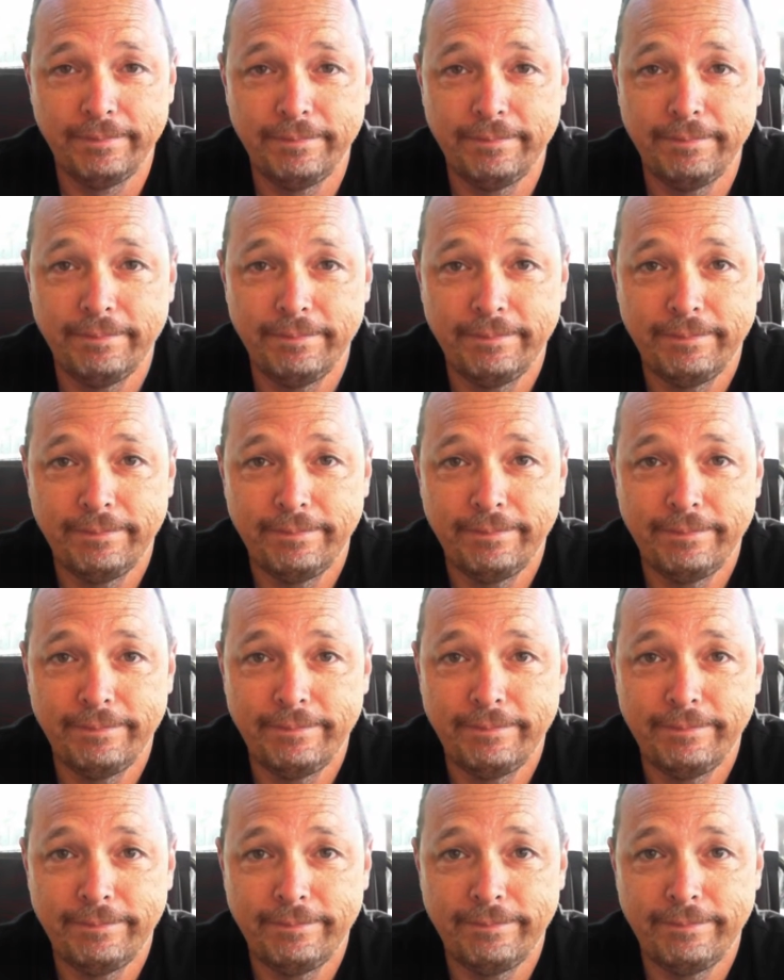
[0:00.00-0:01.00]

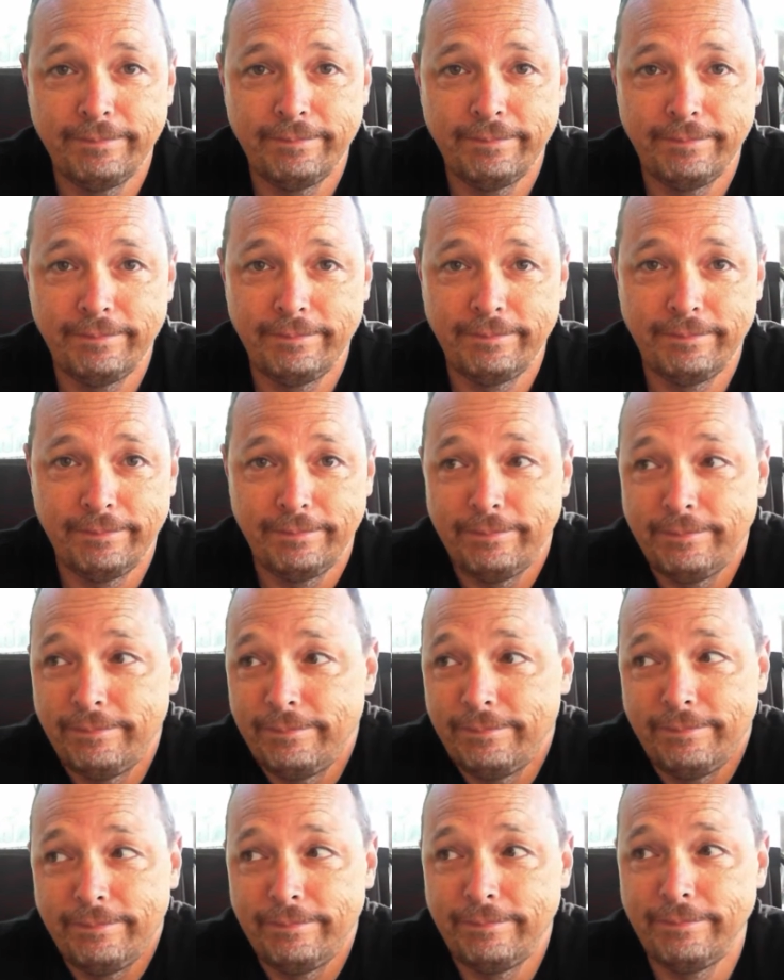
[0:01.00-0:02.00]

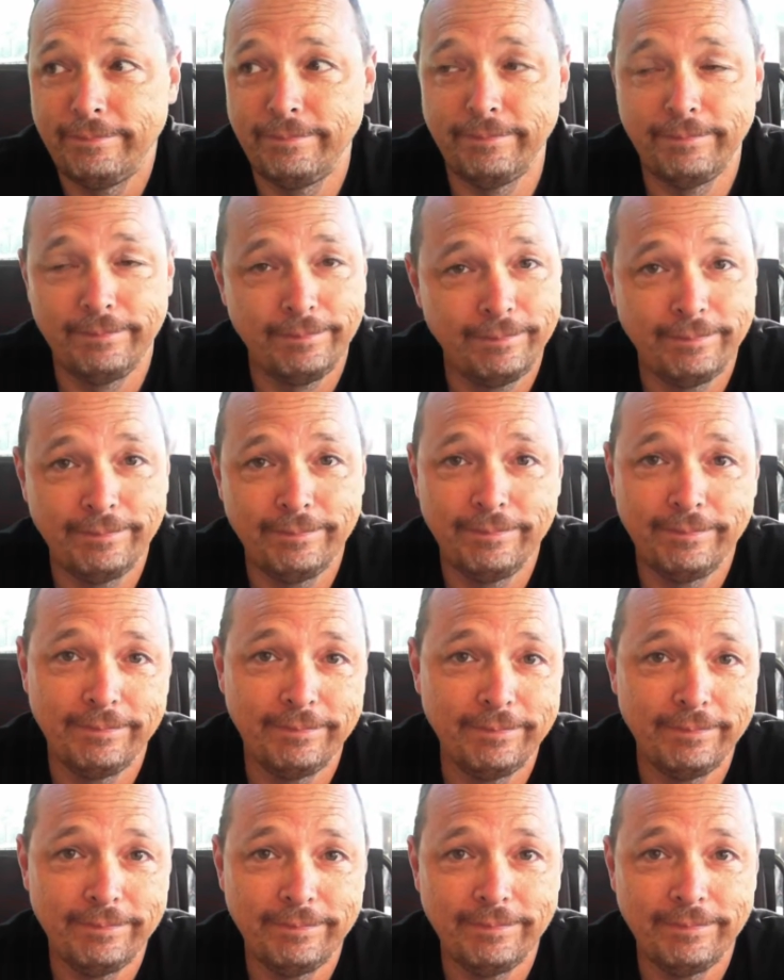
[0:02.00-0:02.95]
(silence)